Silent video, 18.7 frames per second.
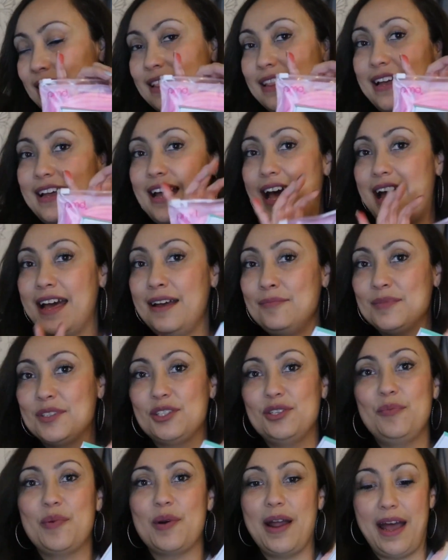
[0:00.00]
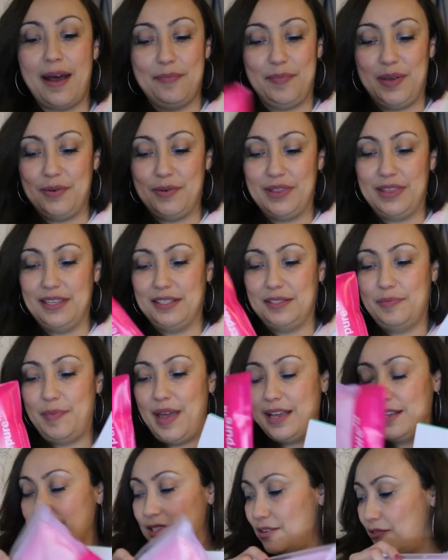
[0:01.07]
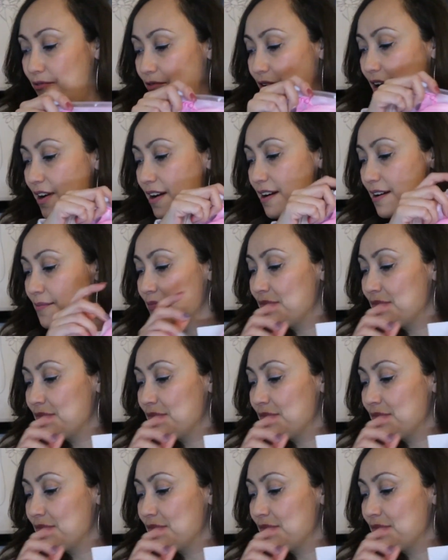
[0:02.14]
Like, I'm super happy with this bag so far.